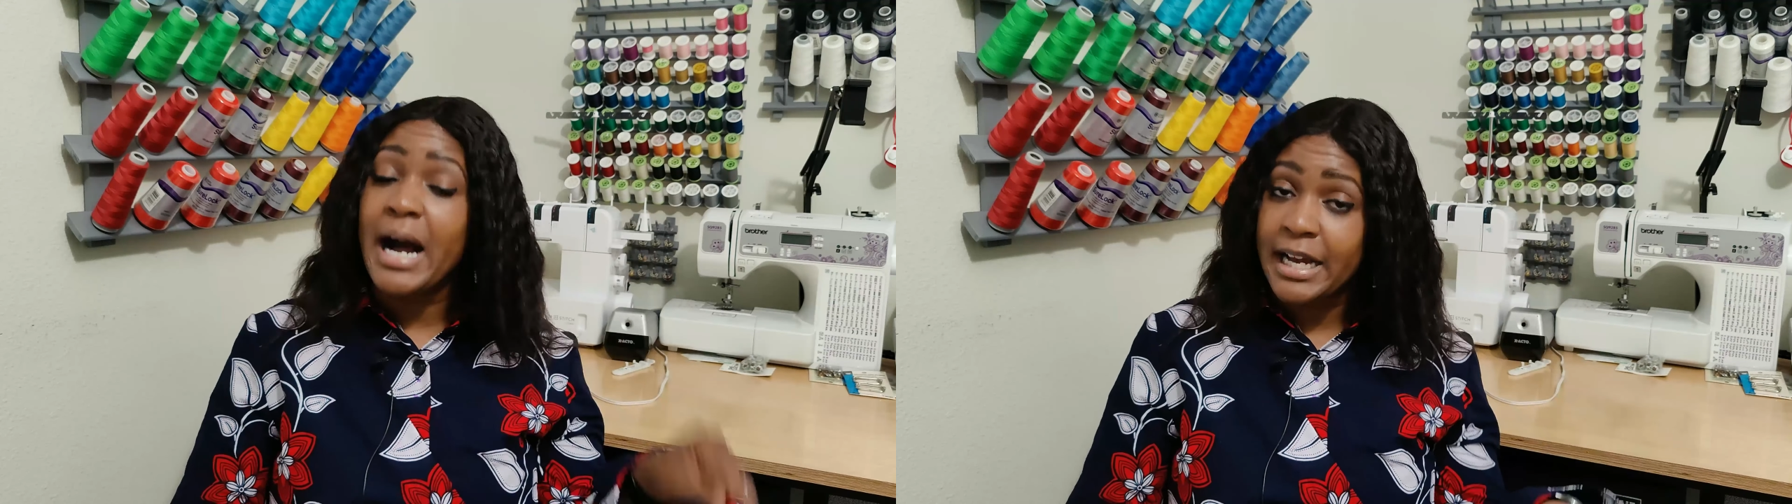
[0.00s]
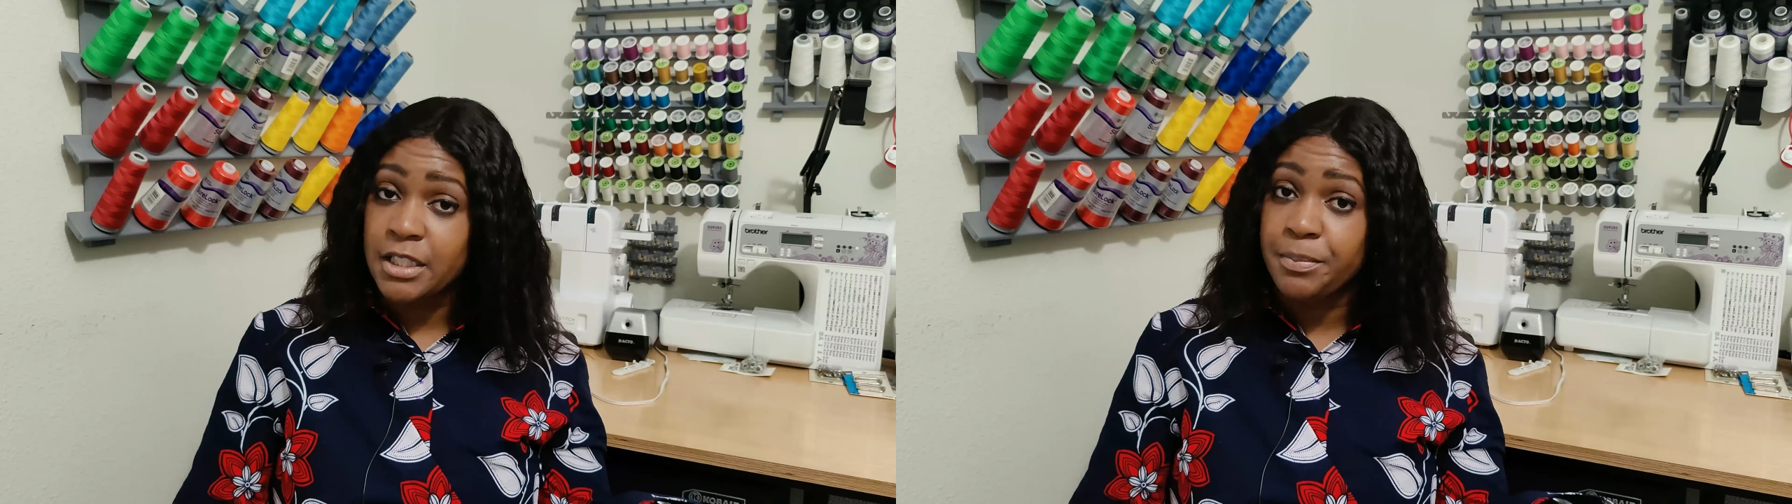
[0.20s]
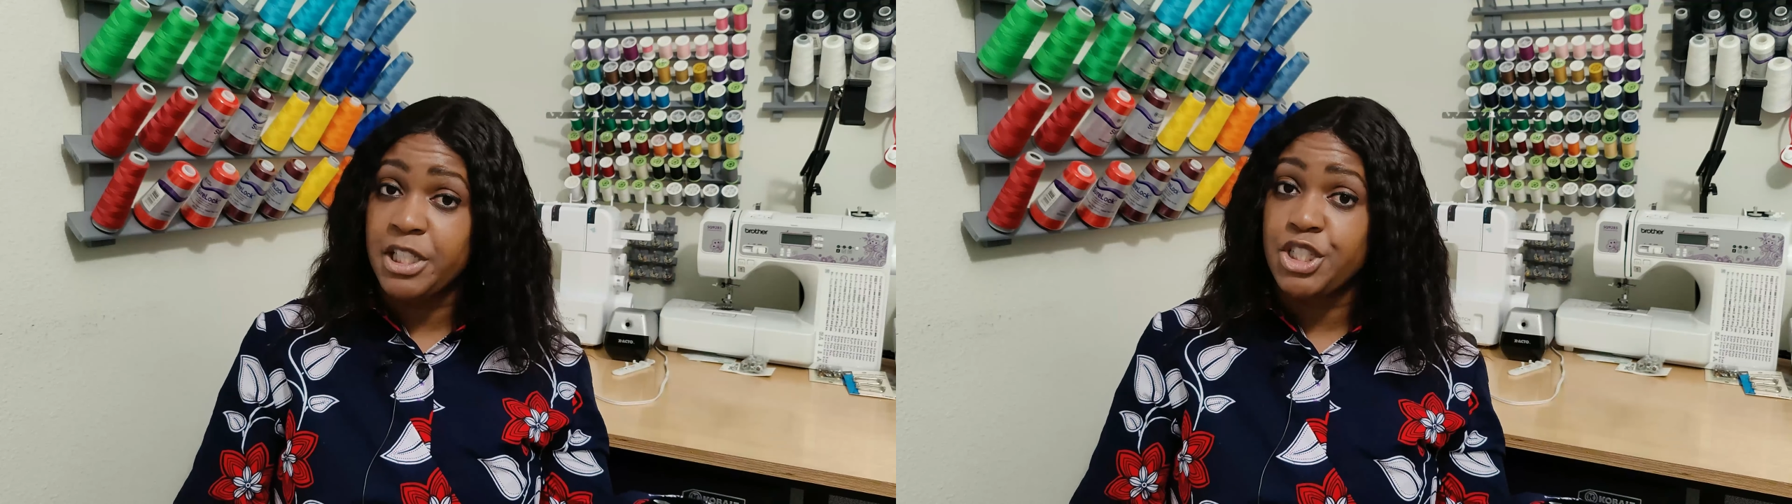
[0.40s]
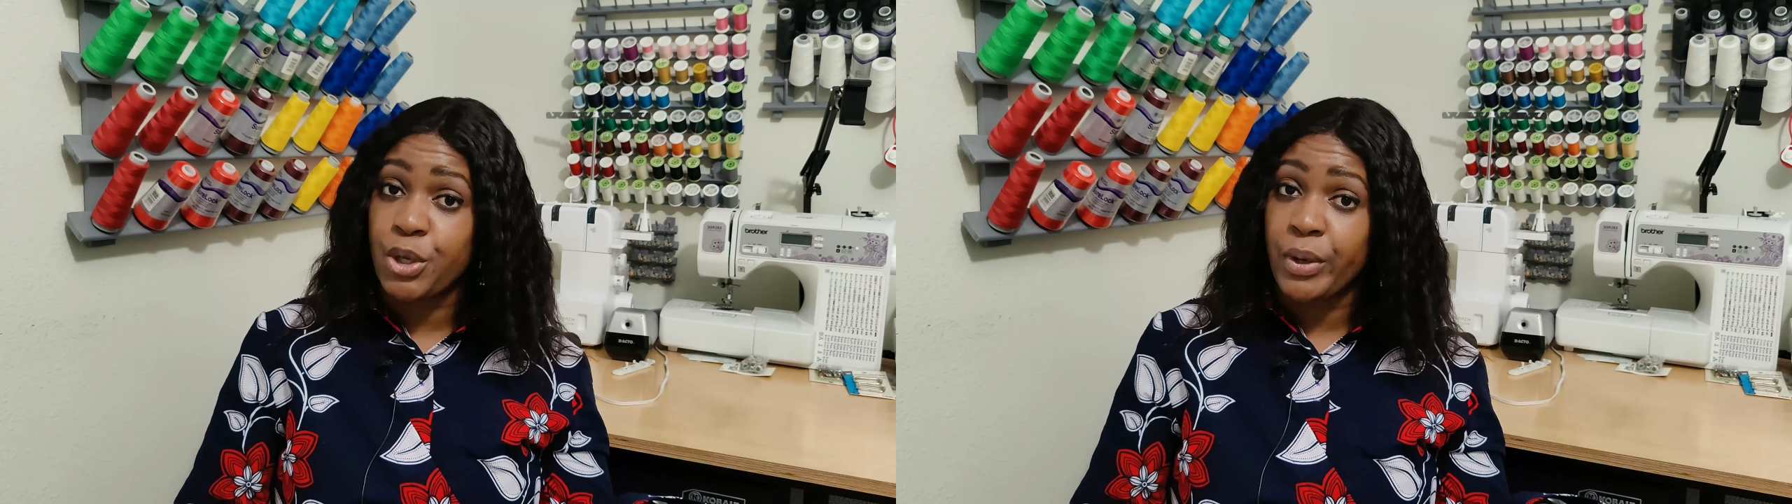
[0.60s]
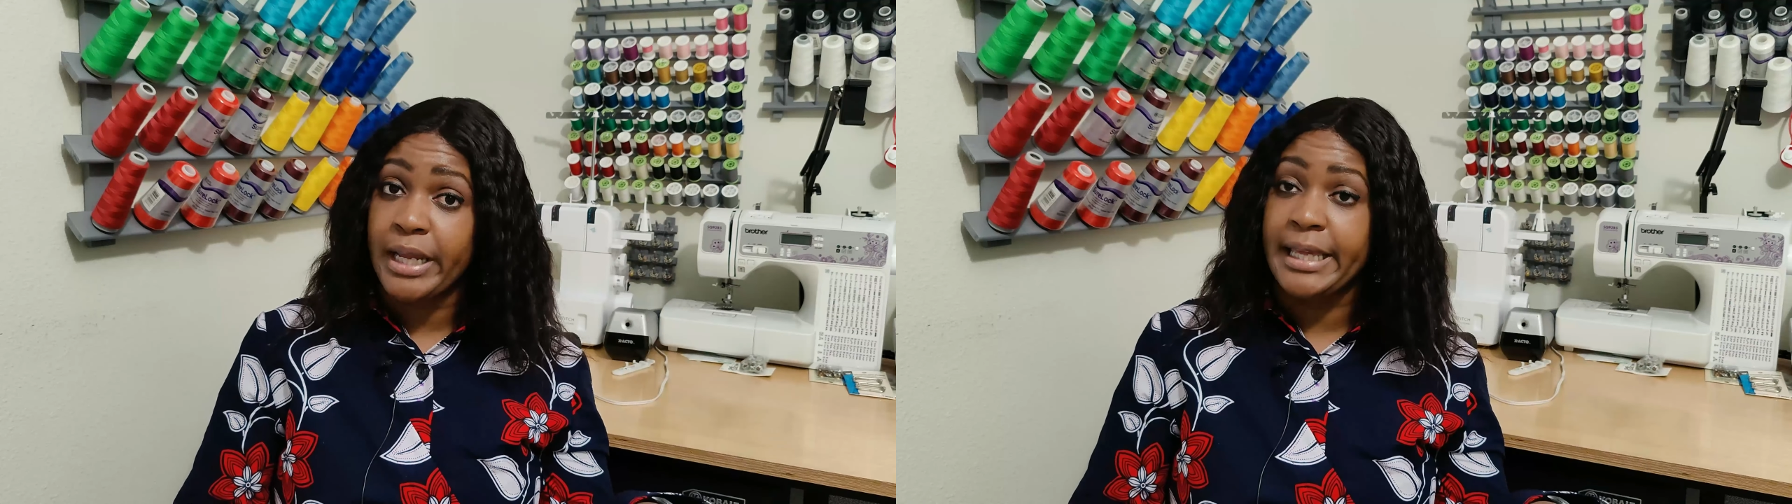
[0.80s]
possibly
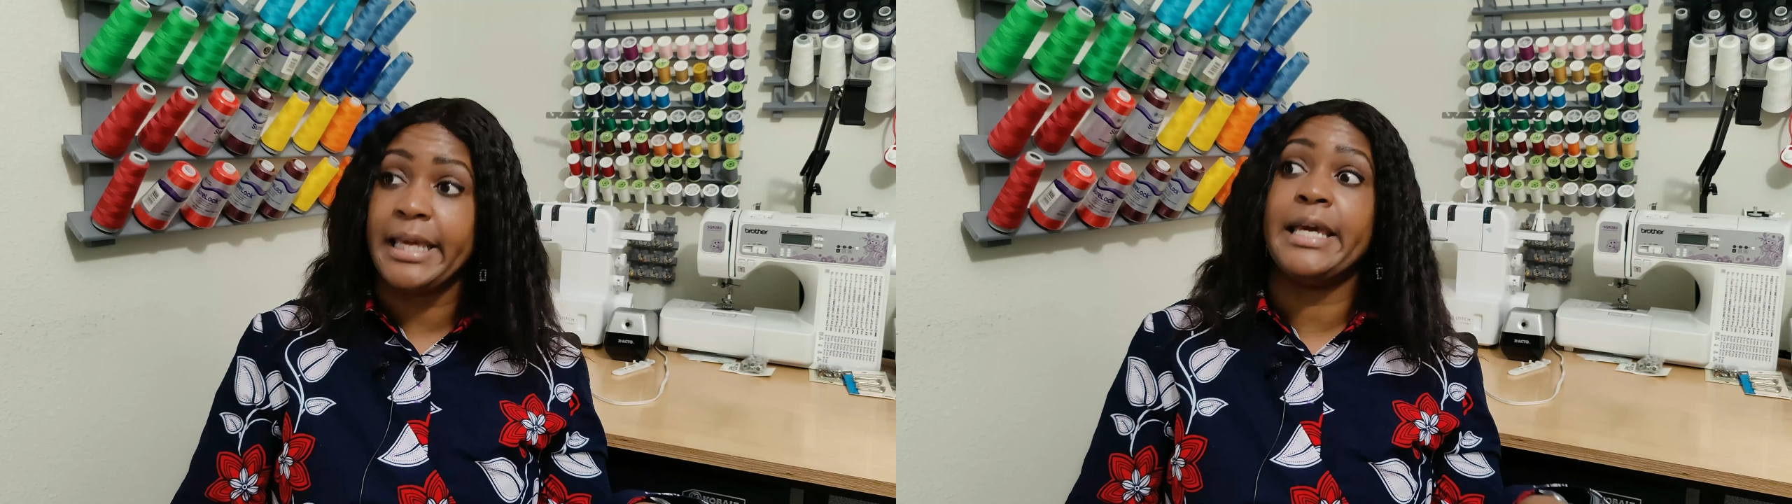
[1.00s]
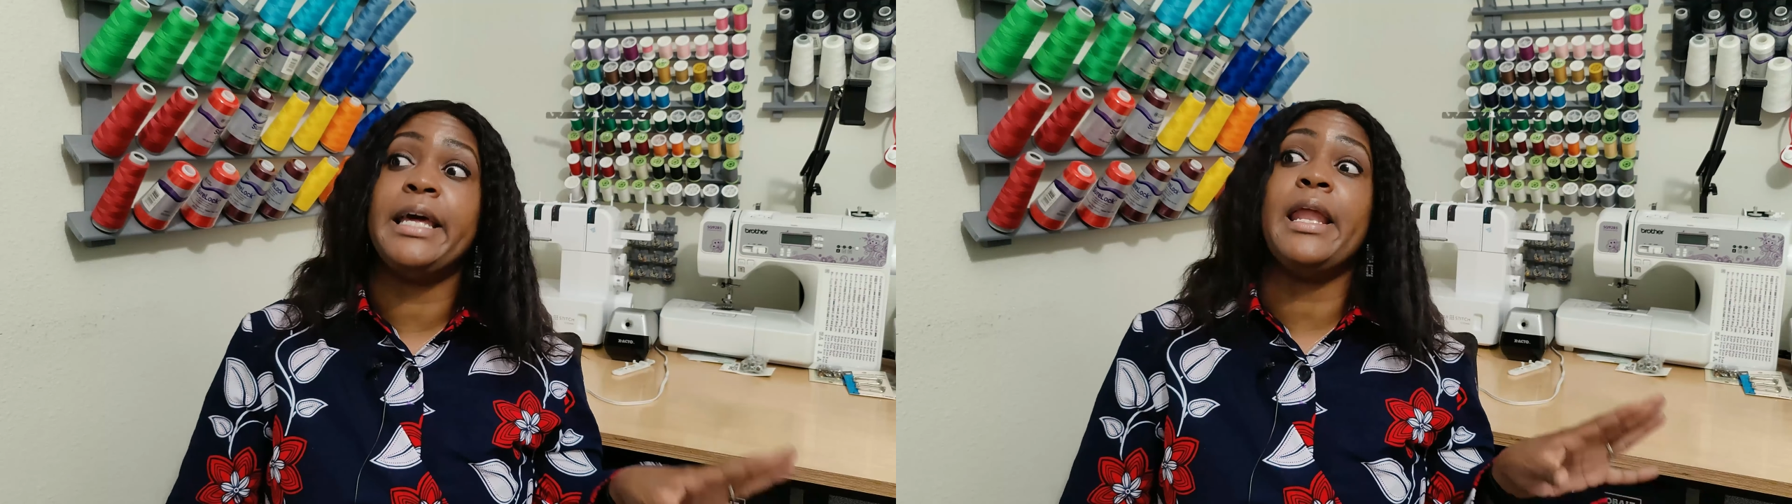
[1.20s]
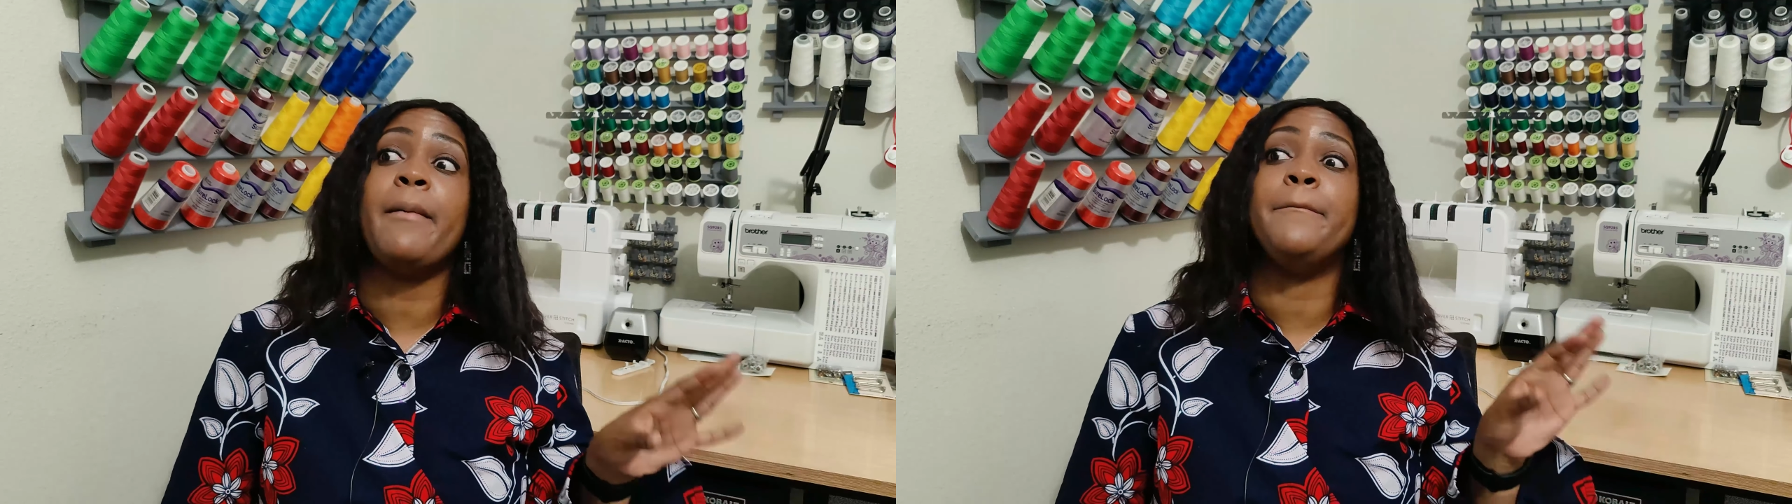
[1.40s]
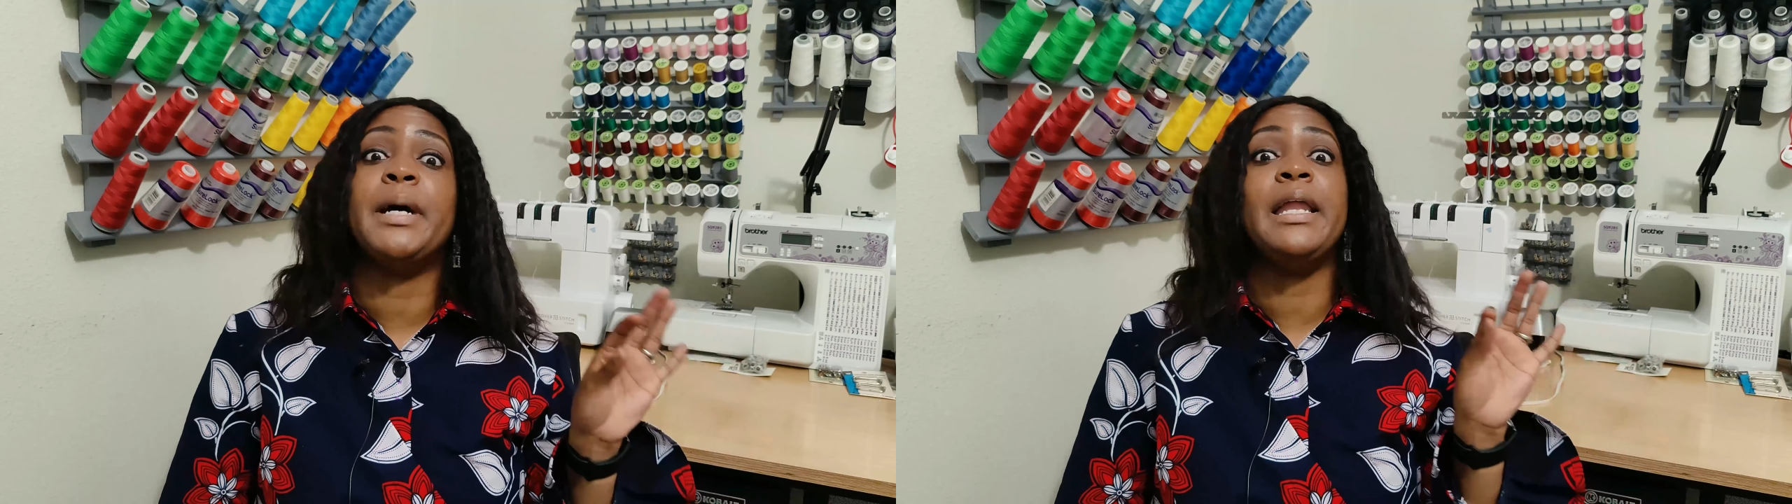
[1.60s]
sew it again,